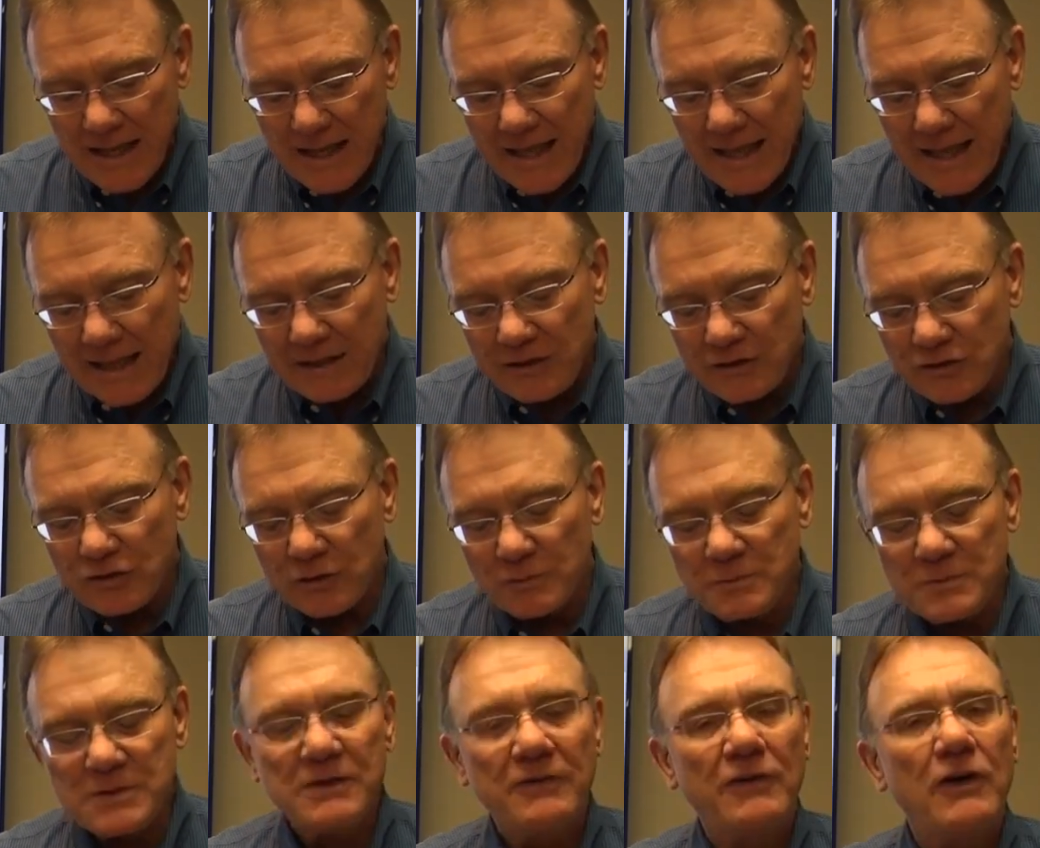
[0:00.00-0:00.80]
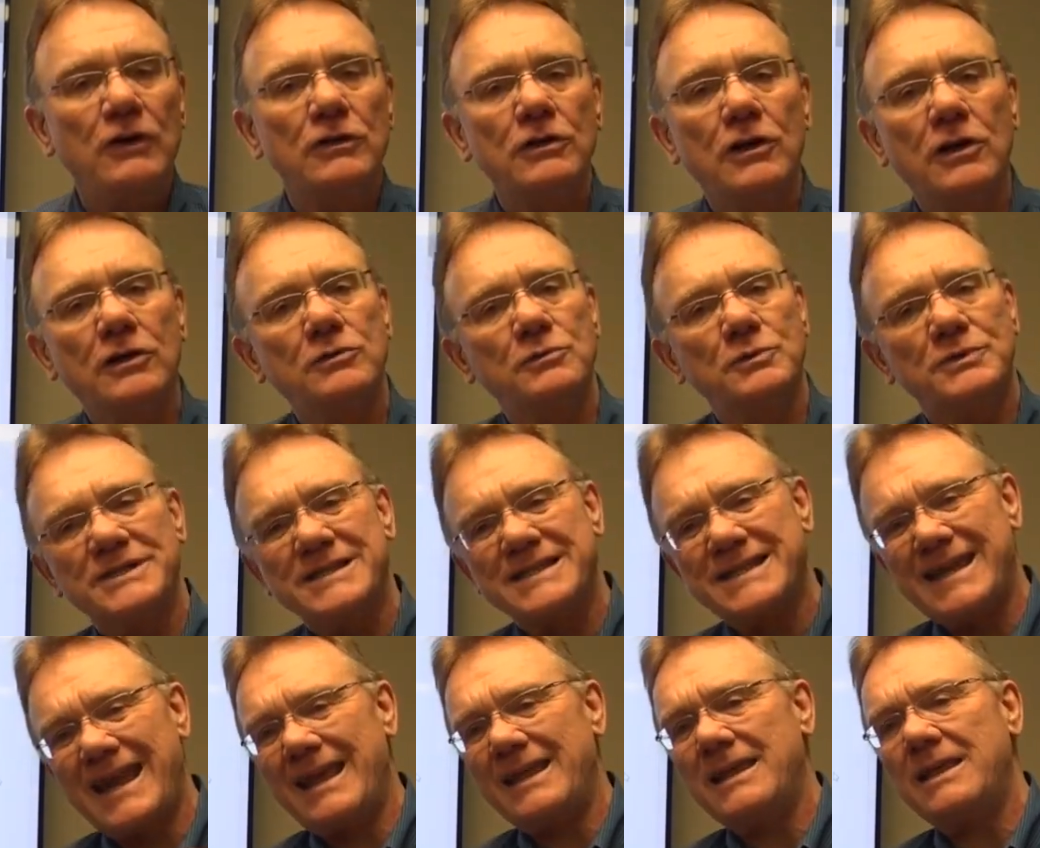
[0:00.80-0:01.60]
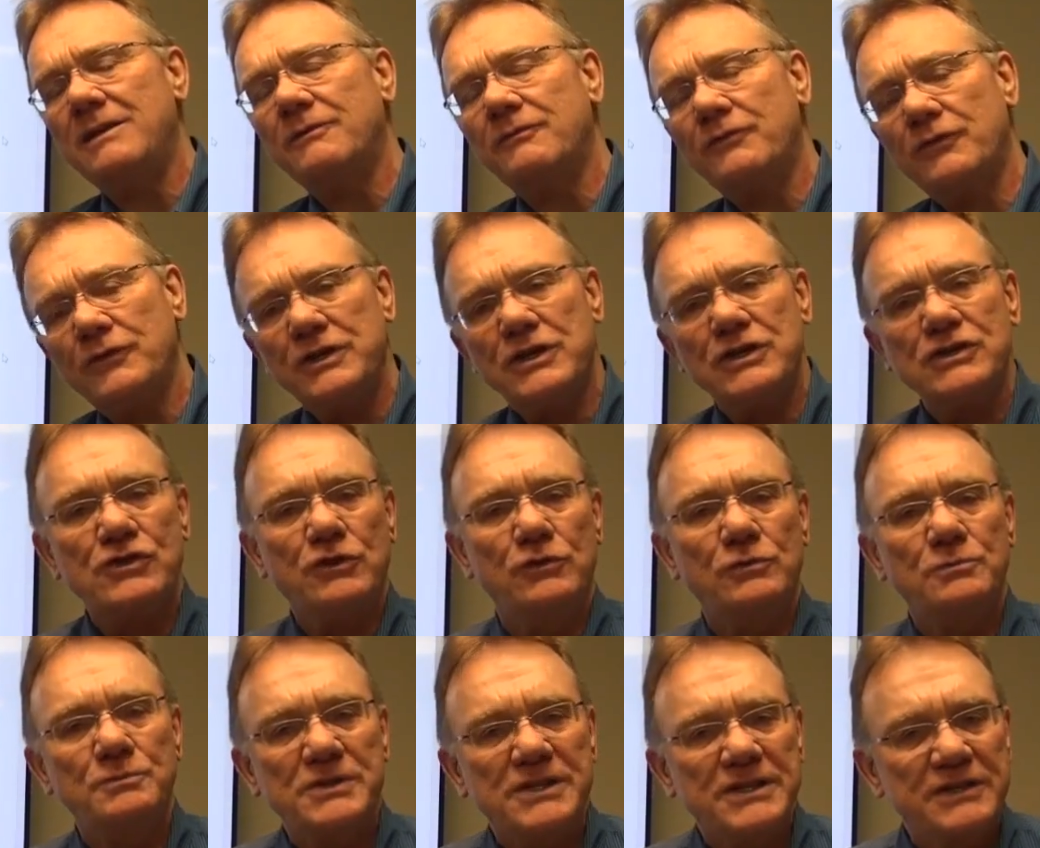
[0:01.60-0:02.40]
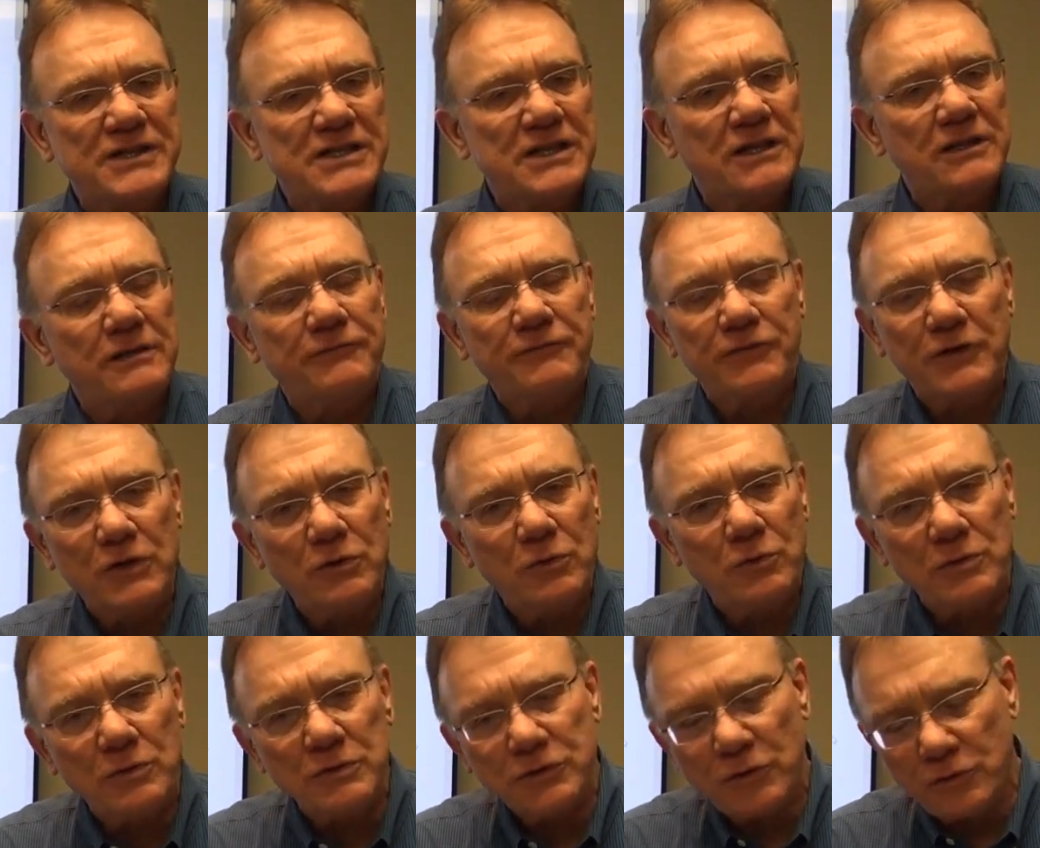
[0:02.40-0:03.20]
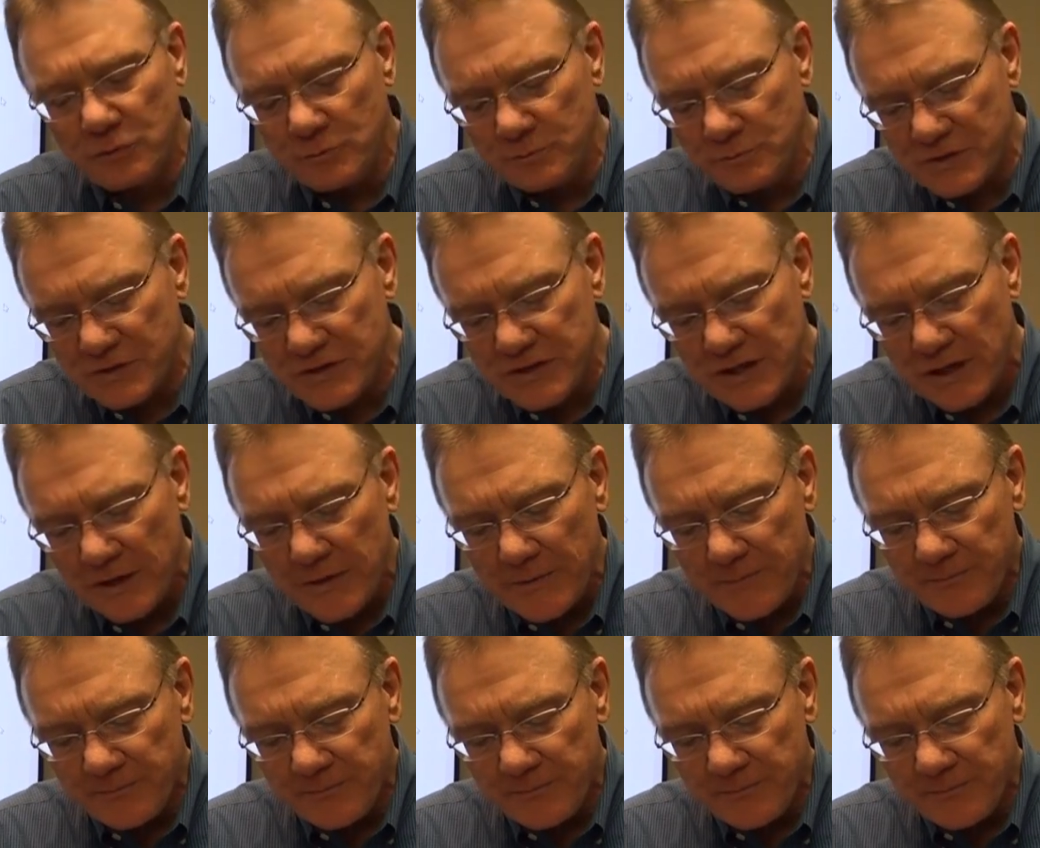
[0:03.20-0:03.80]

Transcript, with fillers: And in terms of how long it was taking for these homes to sell, freehold homes